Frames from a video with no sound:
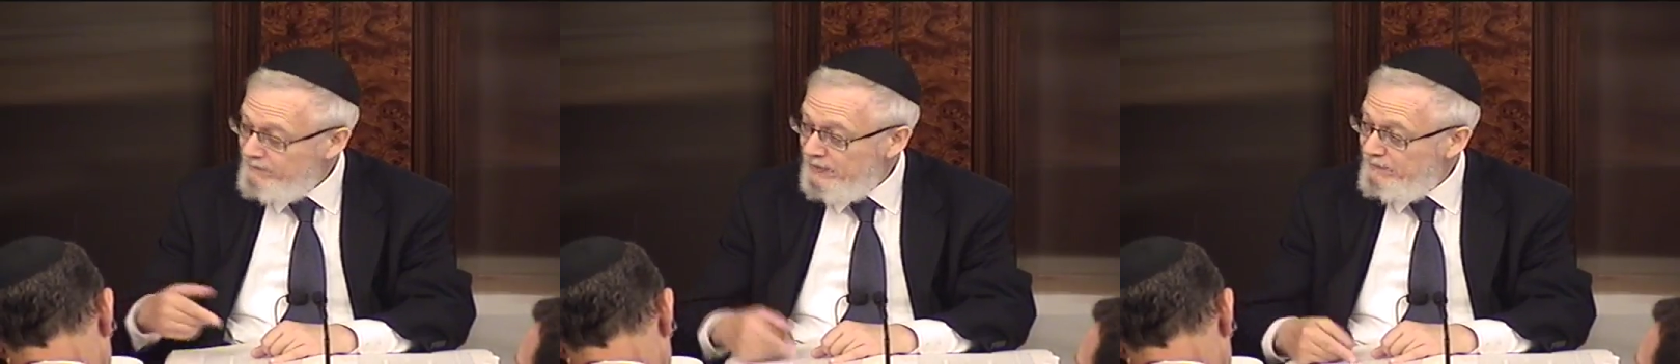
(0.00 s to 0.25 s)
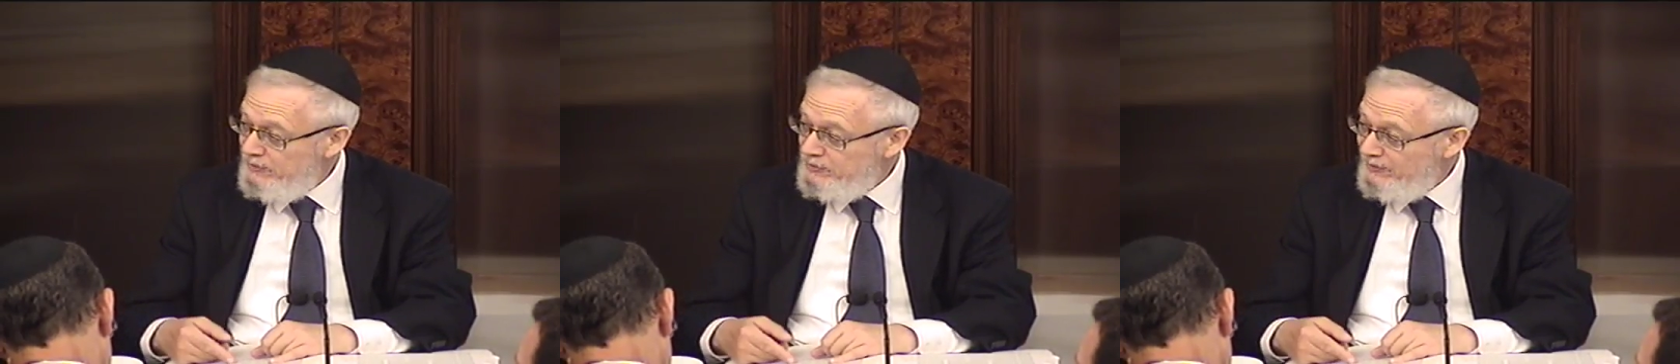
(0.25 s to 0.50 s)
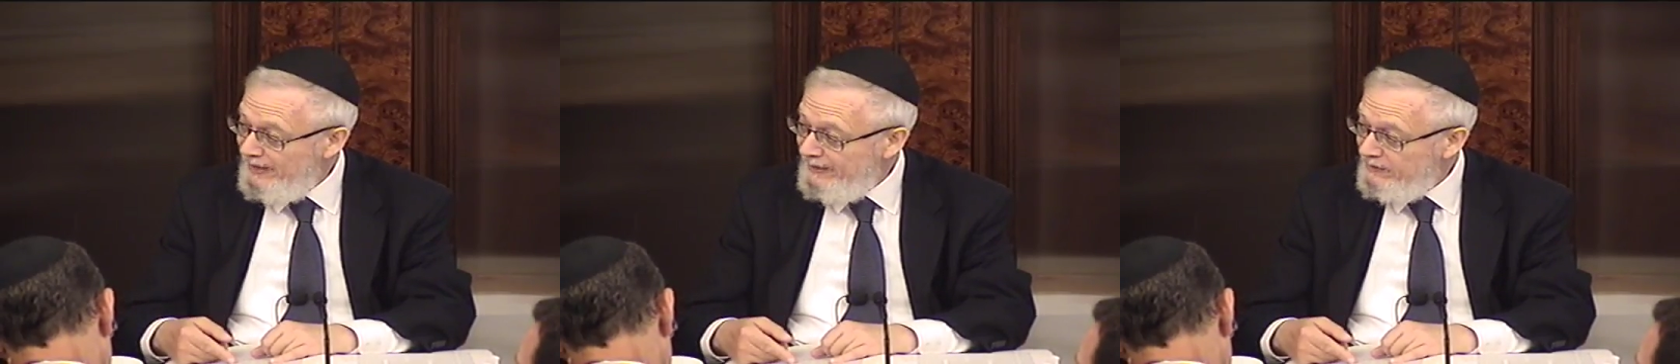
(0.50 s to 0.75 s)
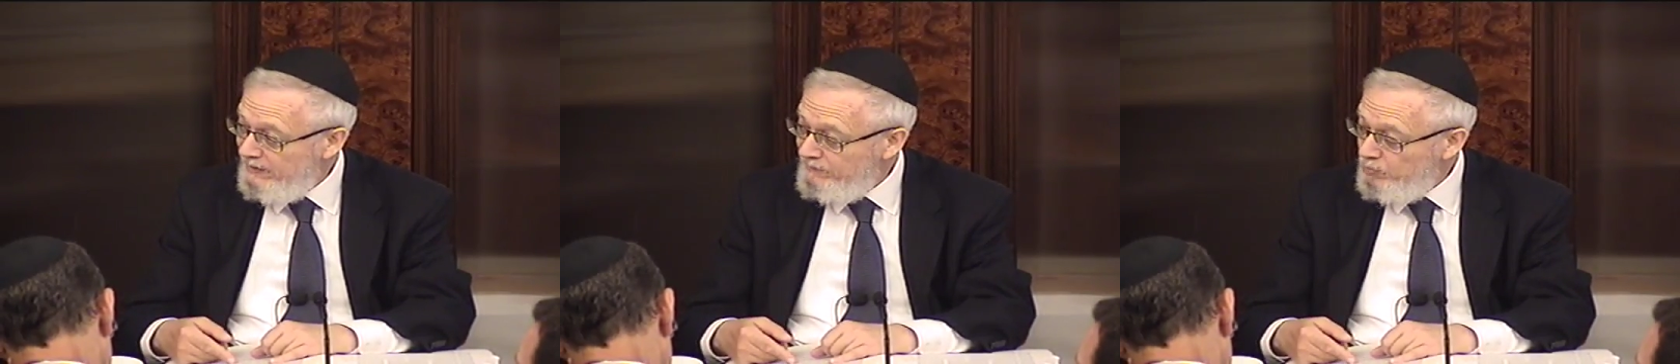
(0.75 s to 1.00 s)
if there's land
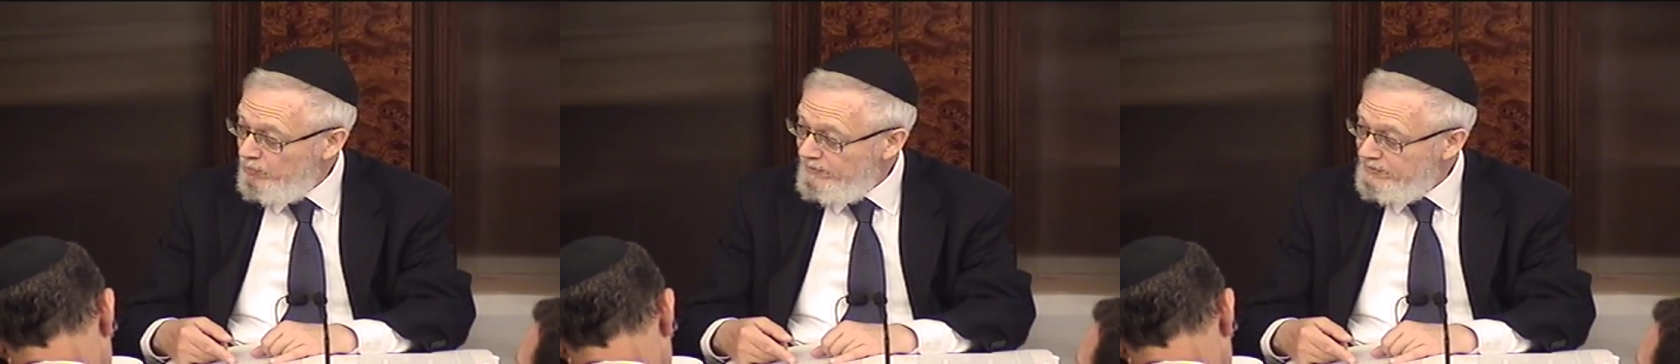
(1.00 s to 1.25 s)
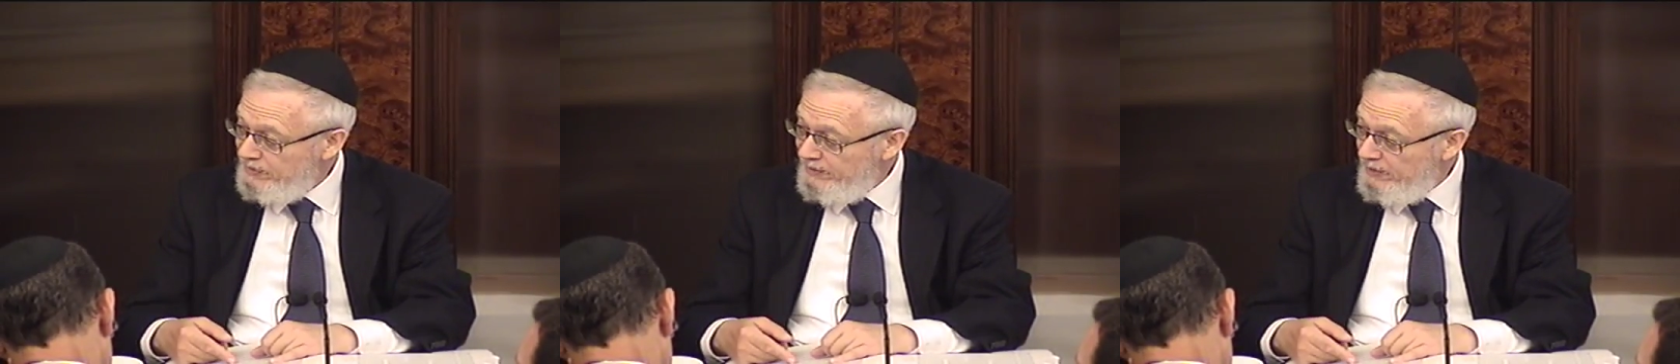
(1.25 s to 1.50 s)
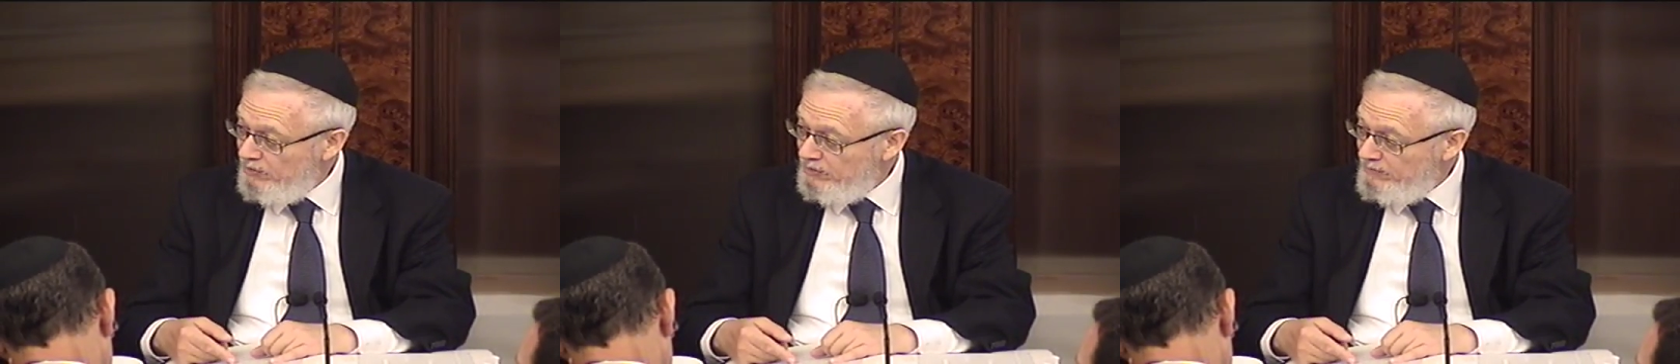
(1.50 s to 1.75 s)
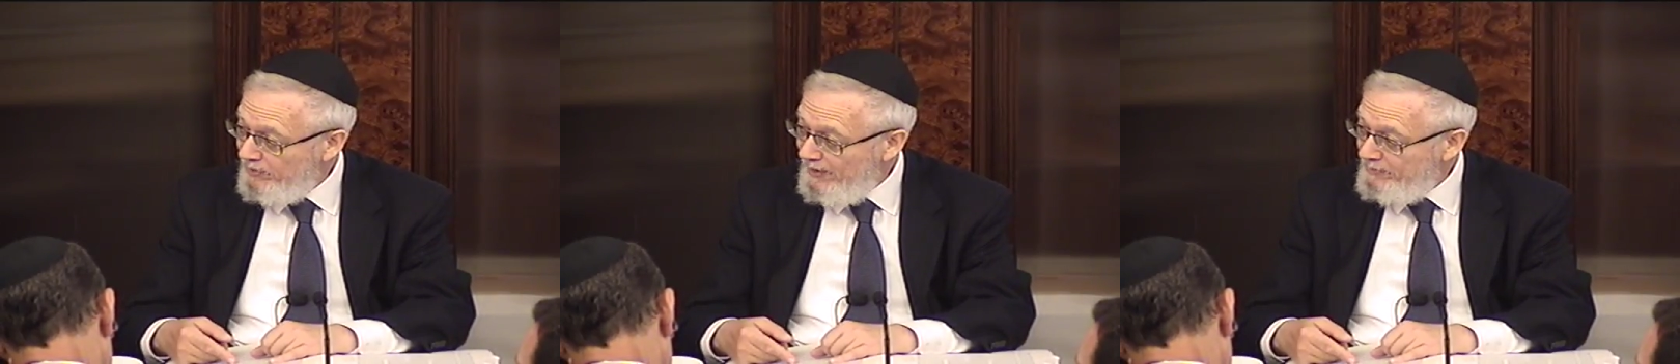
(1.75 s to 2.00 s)
left where there's a lien on the
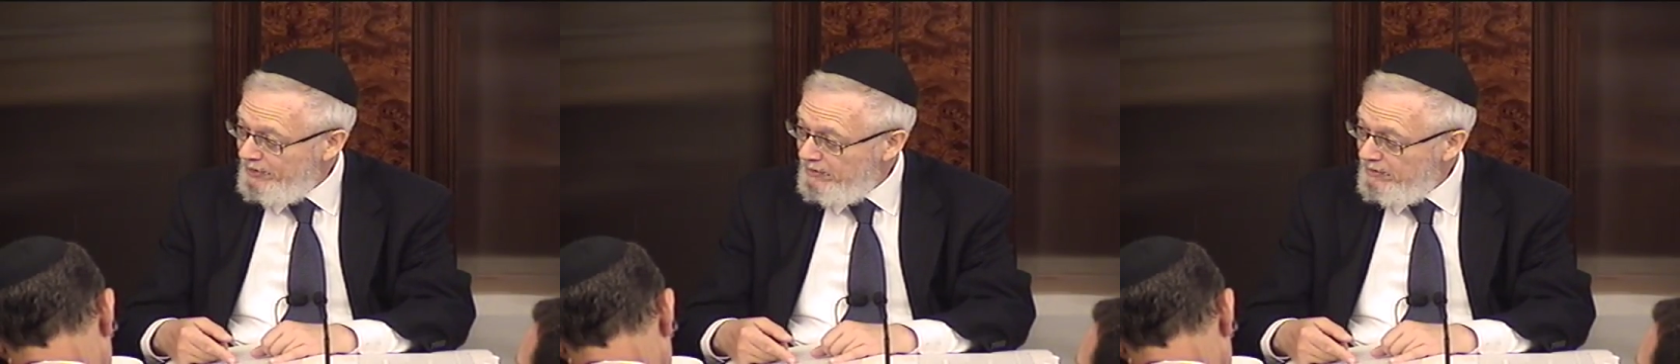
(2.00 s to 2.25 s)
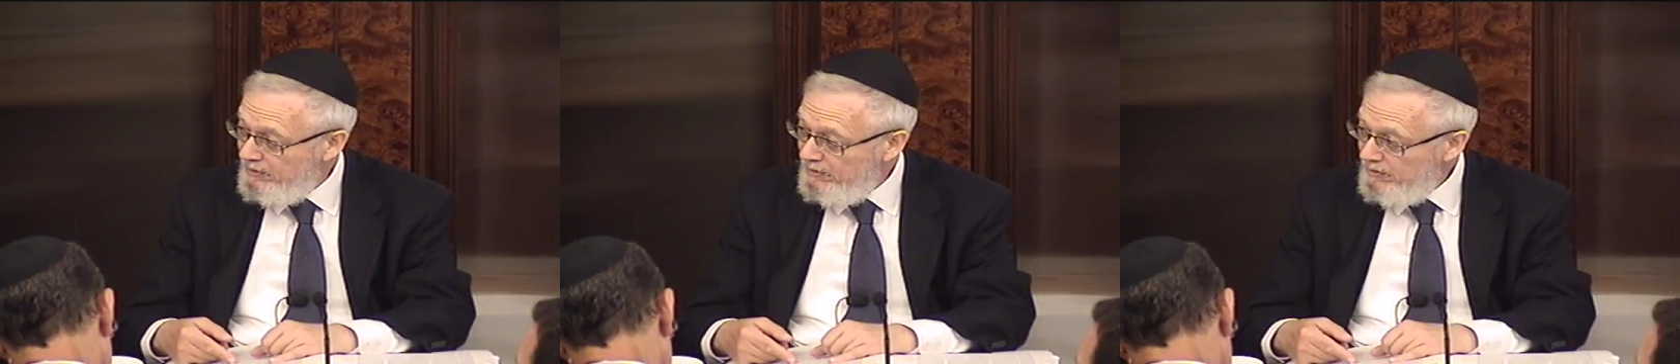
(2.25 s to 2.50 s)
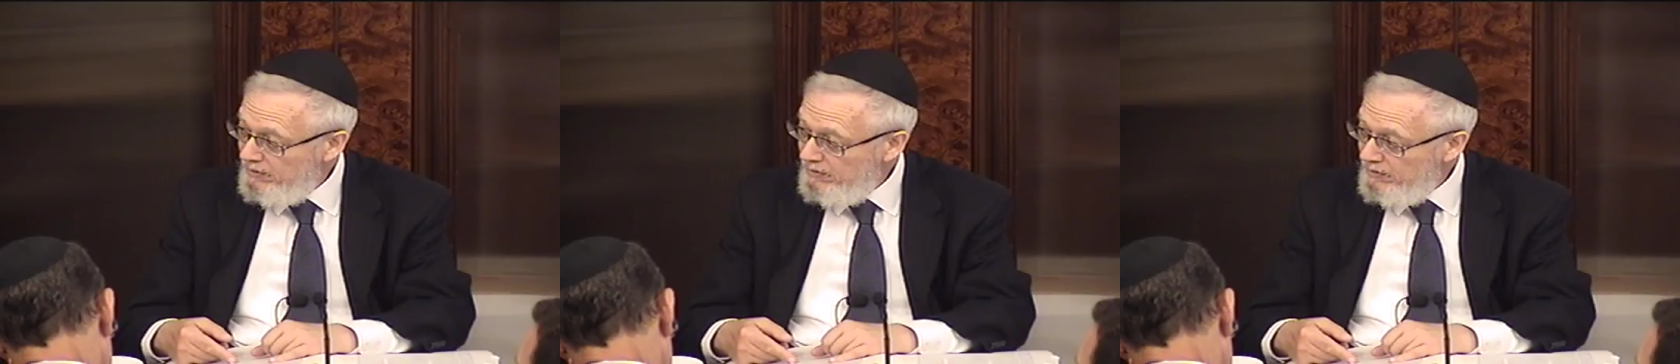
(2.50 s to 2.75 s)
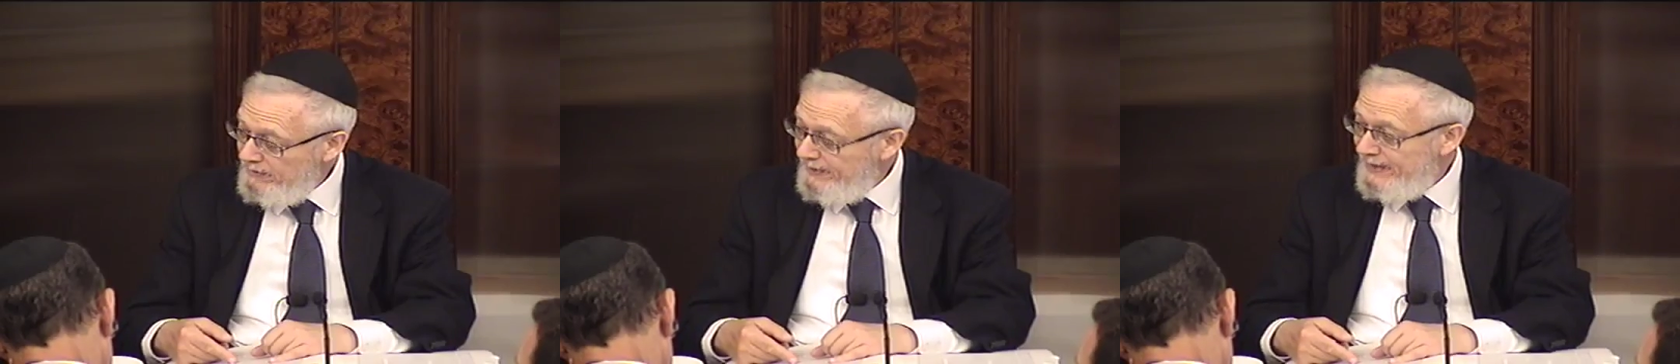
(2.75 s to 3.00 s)
property.
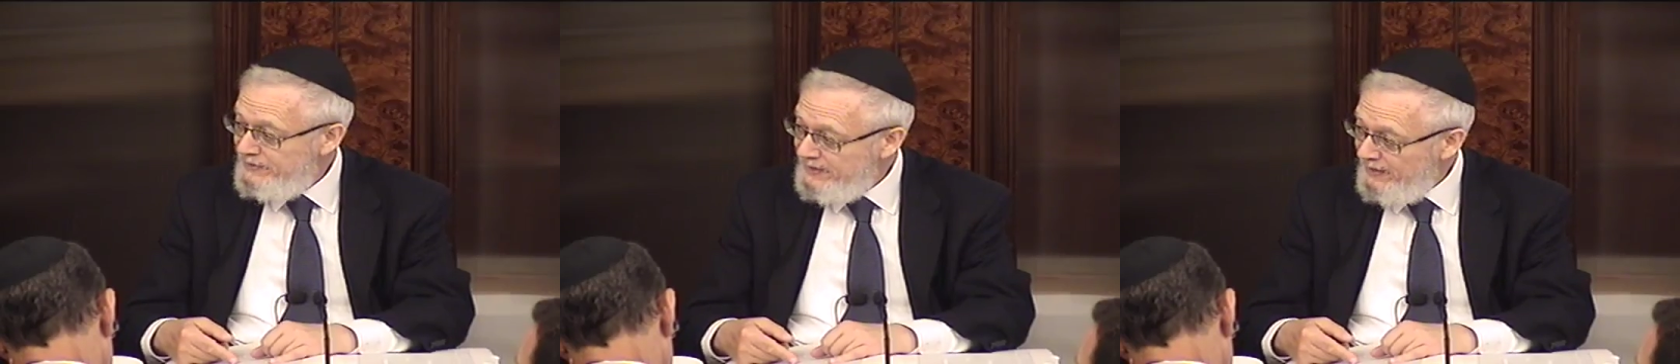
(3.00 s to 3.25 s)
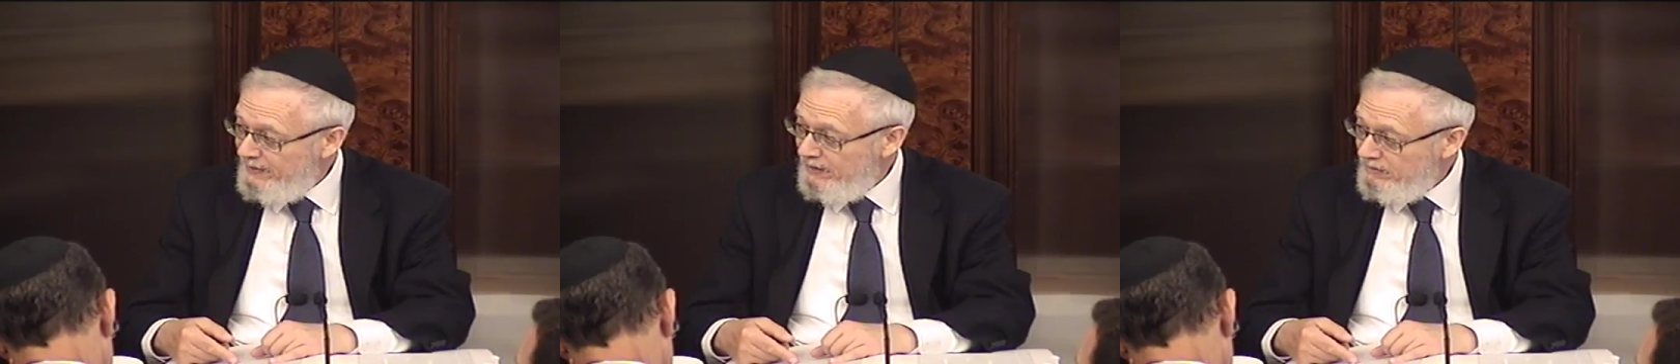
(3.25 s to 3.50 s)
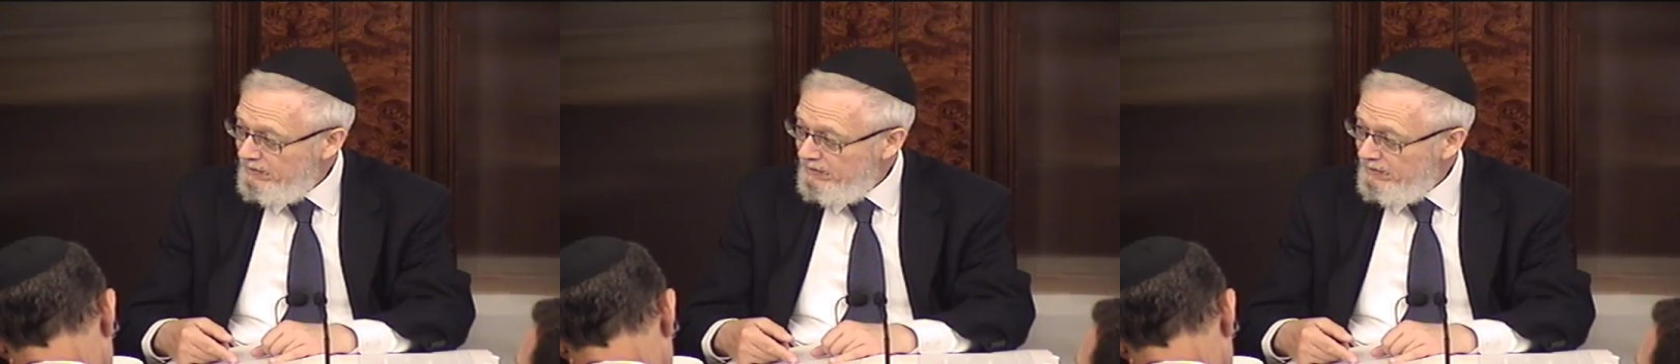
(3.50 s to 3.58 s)
They can't say that.